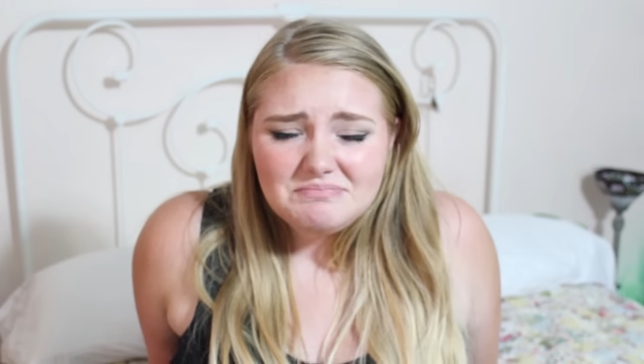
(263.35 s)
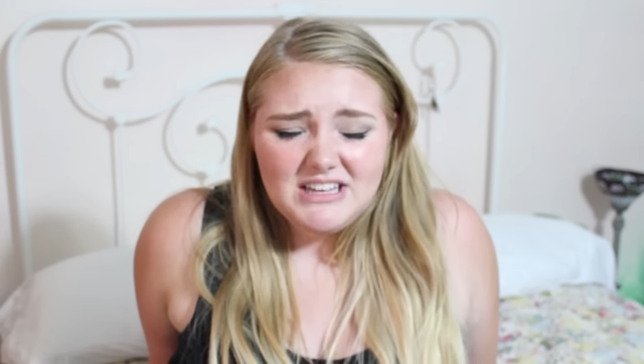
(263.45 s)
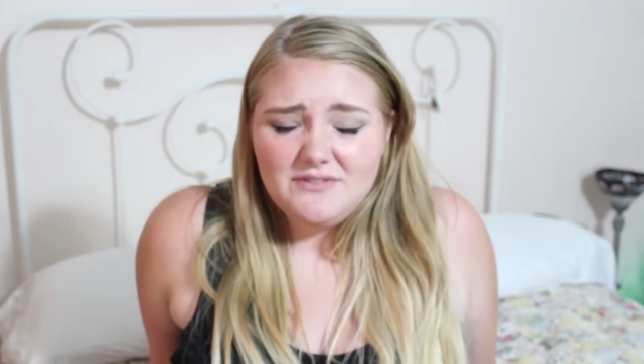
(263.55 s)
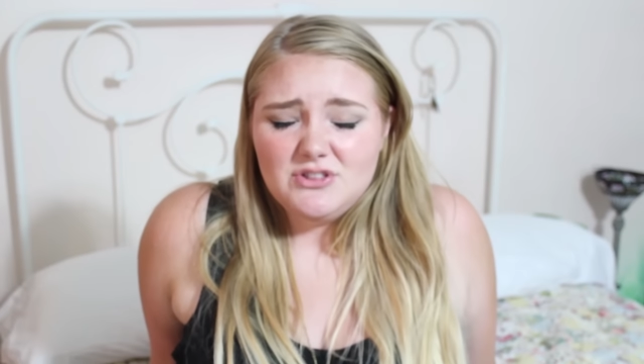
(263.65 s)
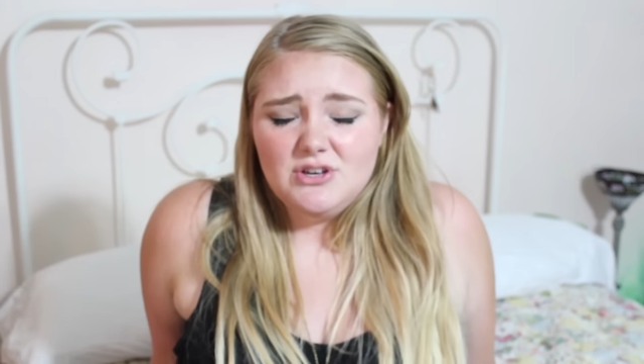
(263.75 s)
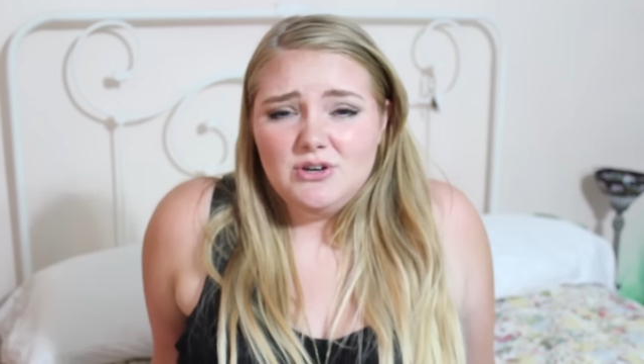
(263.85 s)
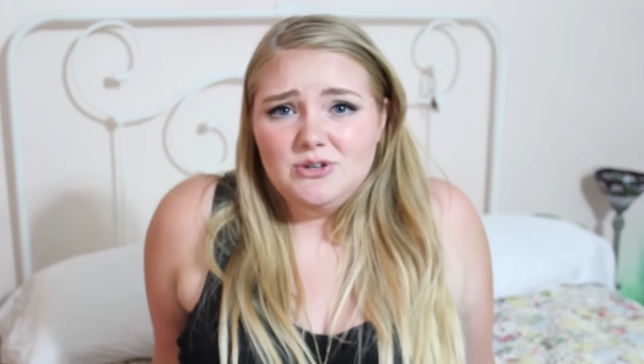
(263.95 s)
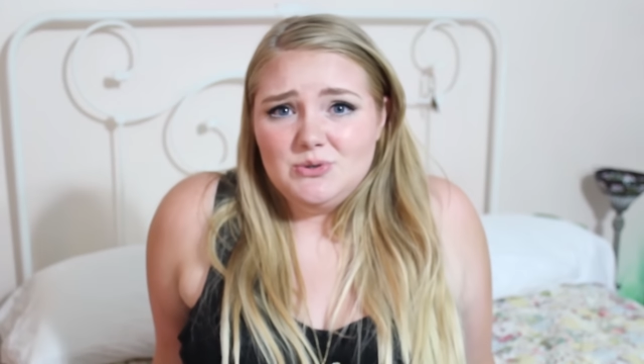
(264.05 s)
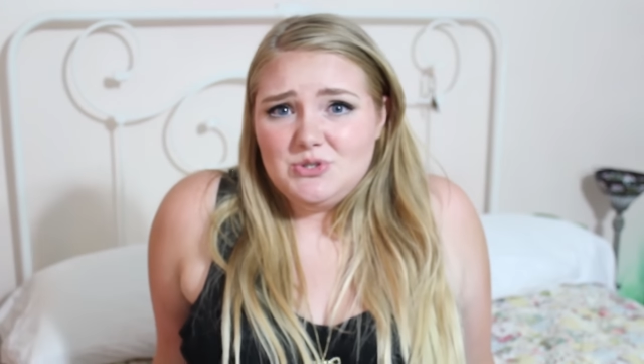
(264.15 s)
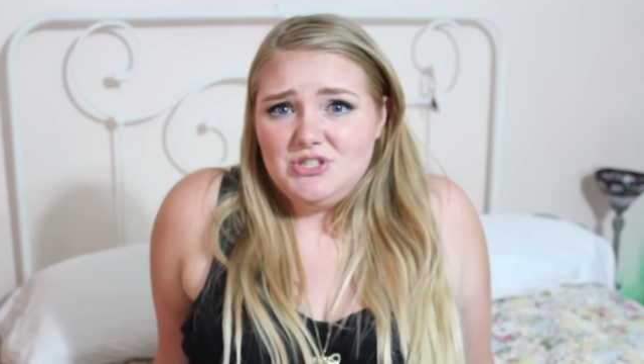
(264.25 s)
even
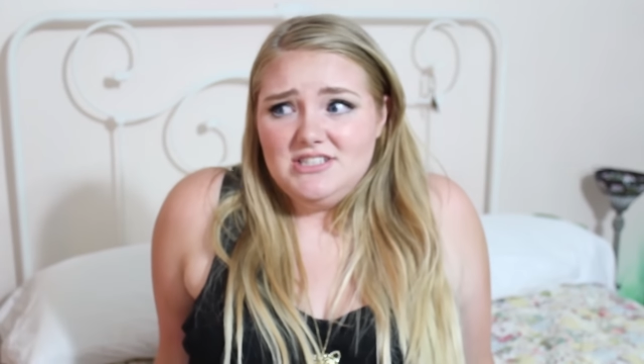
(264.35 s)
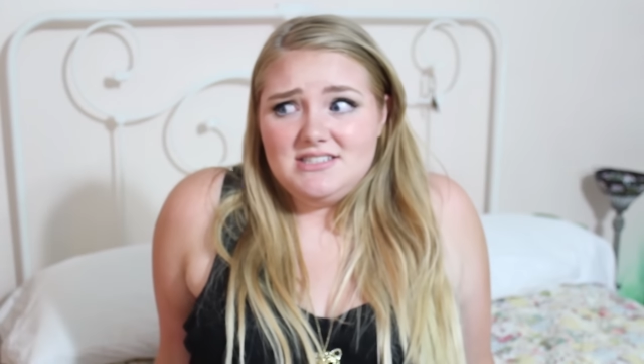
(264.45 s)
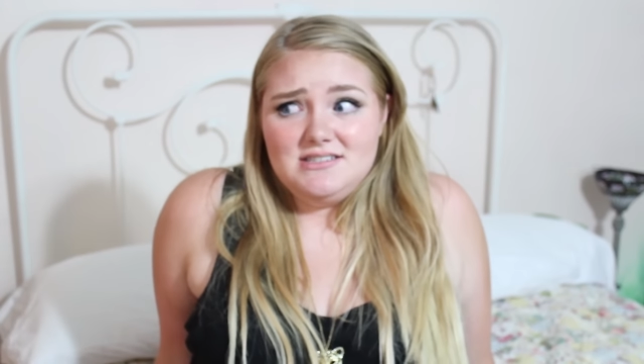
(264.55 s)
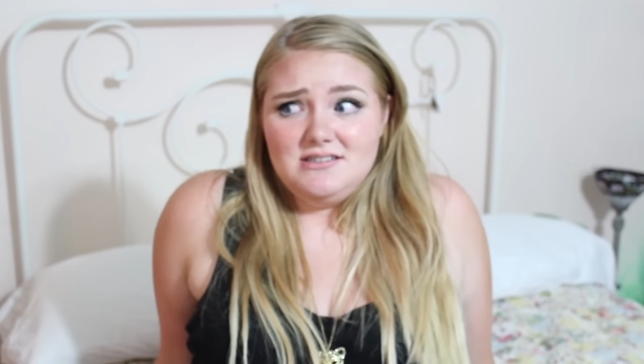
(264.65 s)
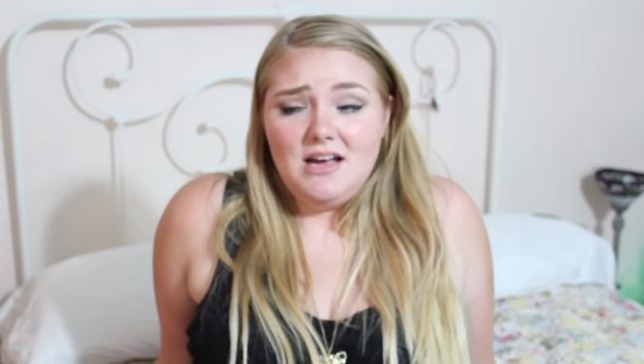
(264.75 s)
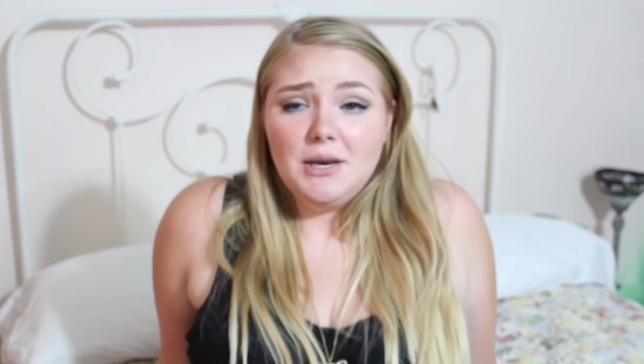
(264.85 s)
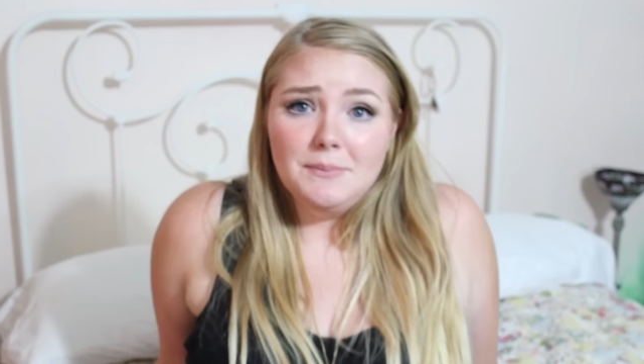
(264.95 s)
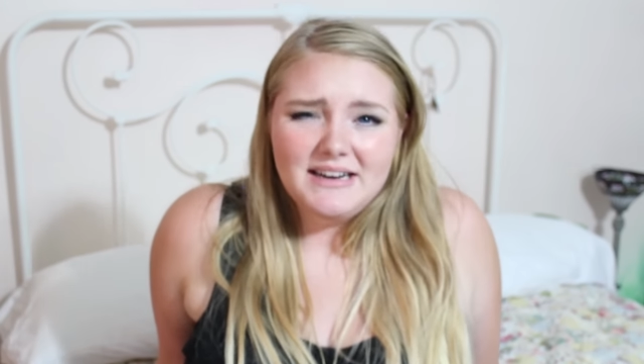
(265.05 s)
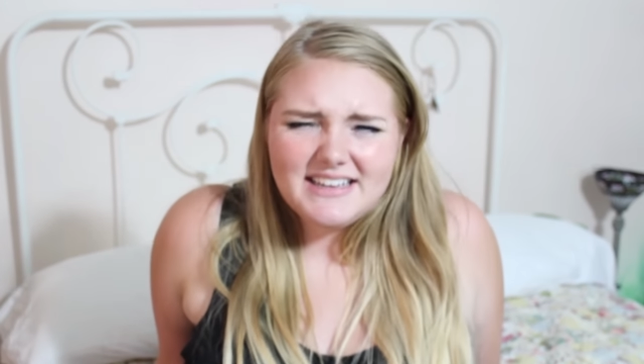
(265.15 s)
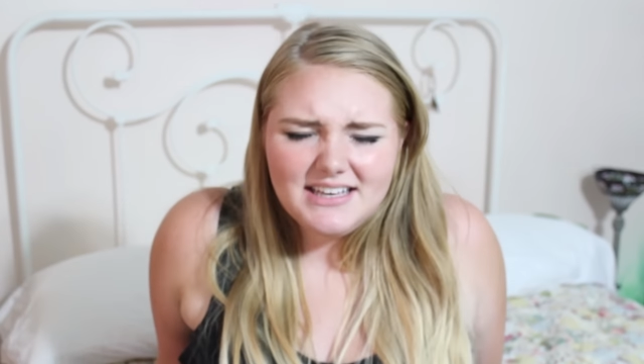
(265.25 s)
though she's not a
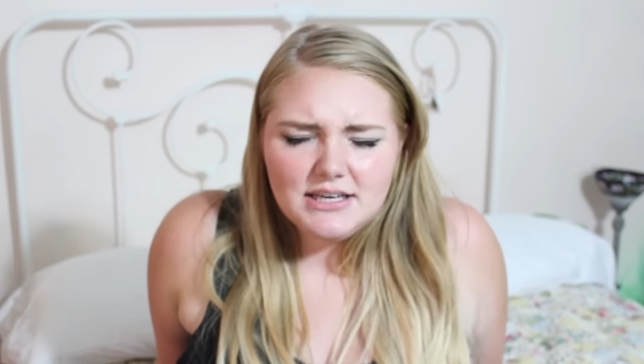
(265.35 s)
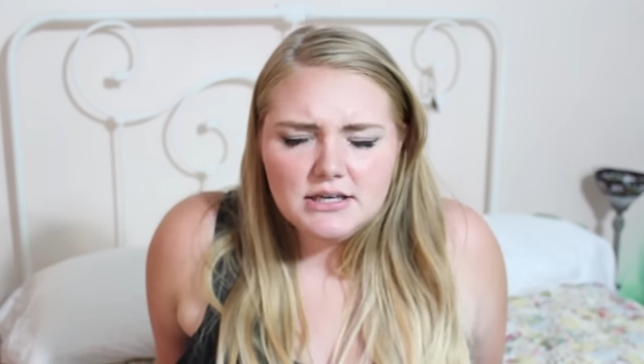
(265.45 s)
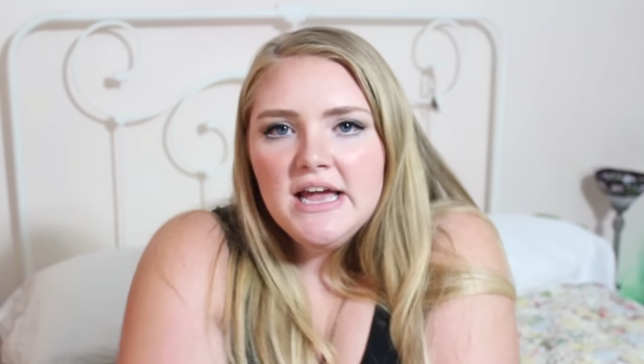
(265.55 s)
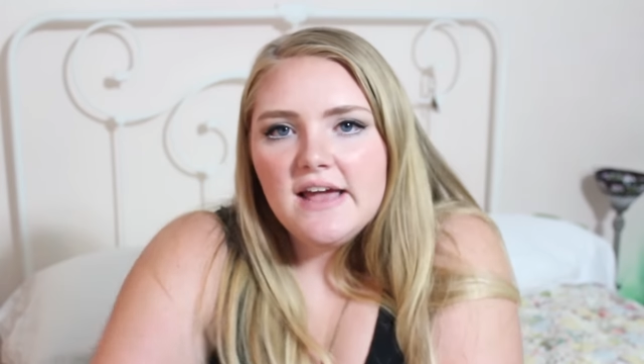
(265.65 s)
monkey.